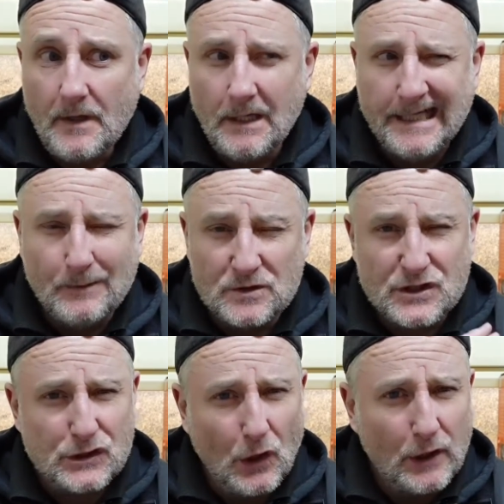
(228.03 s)
It was
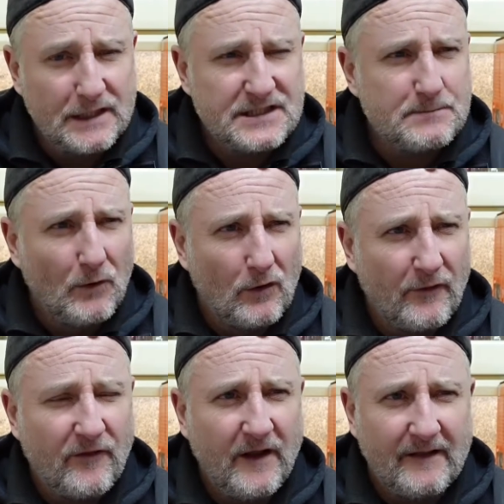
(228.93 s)
slightly smaller. I
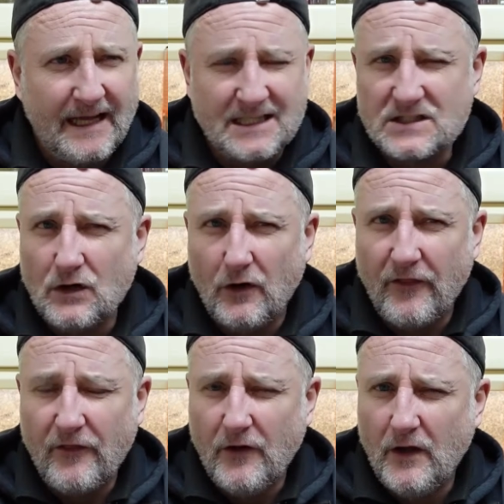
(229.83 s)
think that's got
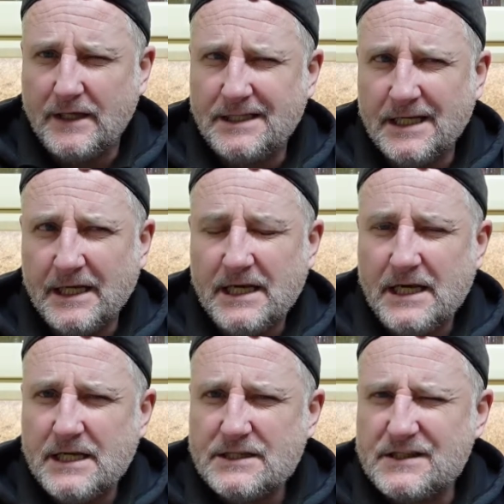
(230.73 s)
a
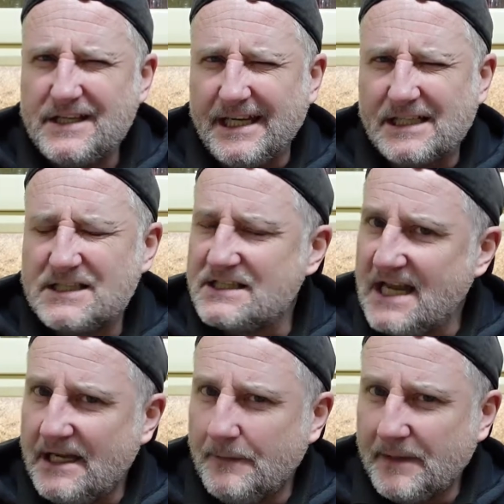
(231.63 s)

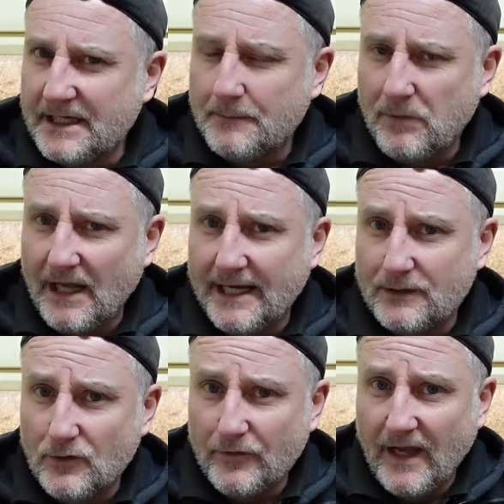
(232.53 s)
36cm blade
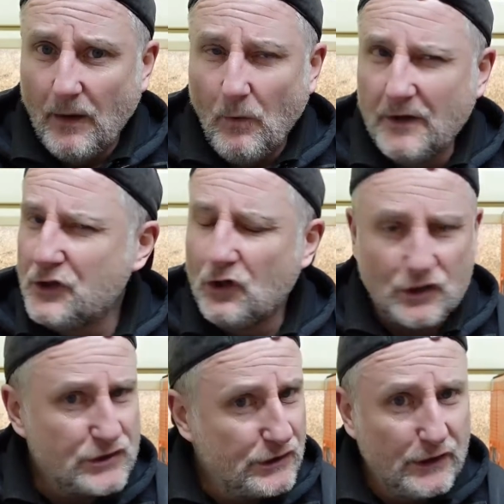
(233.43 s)
on that one. Not
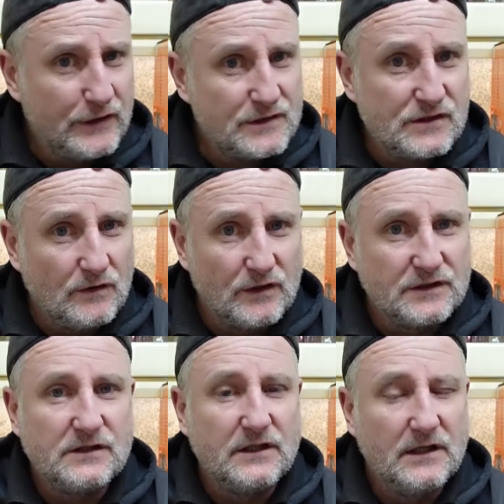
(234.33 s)
sure the
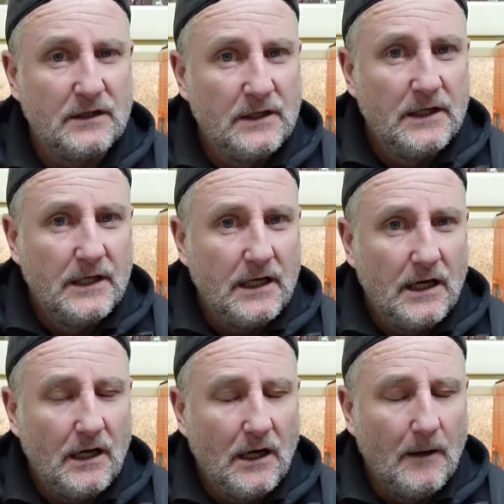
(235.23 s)
size of the
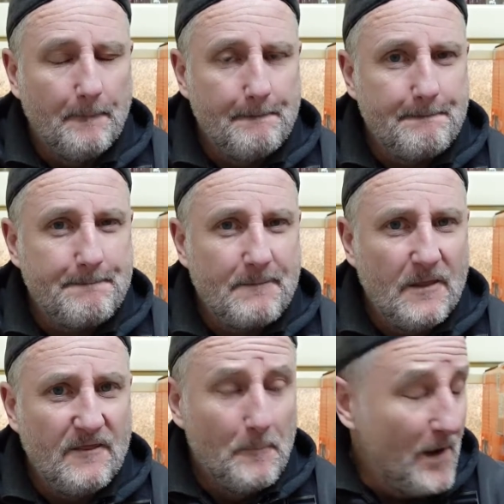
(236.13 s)

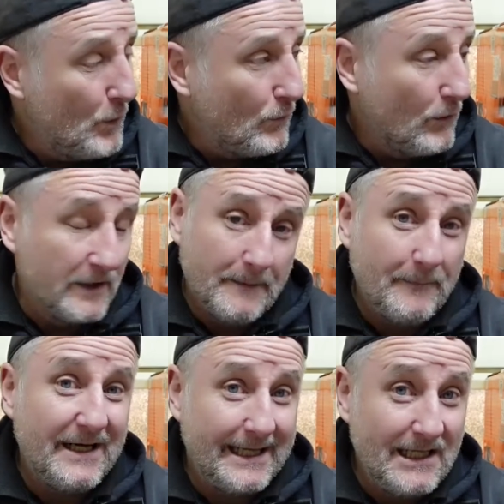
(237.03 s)
motor on it,
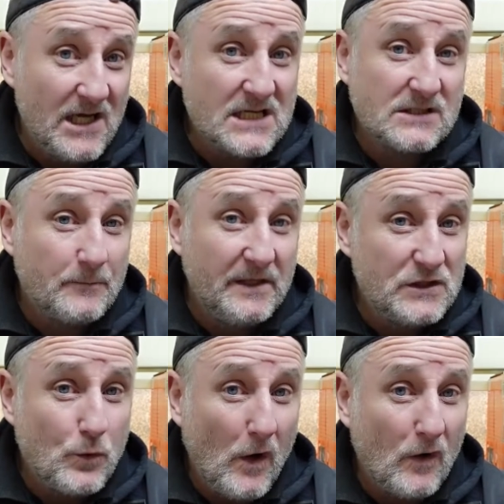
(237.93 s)
but it lasted me
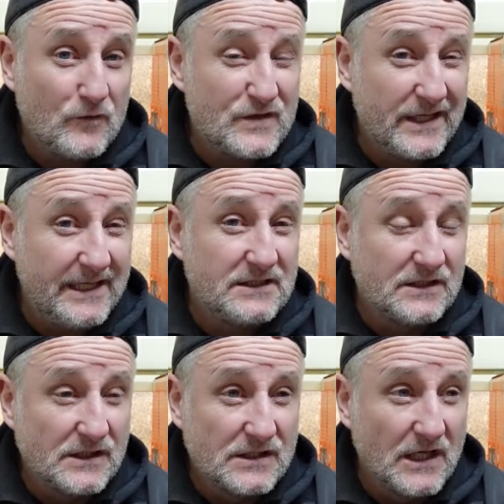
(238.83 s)
12
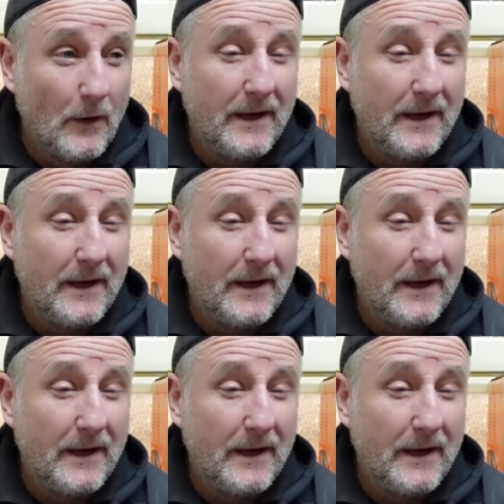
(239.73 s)
seasons, so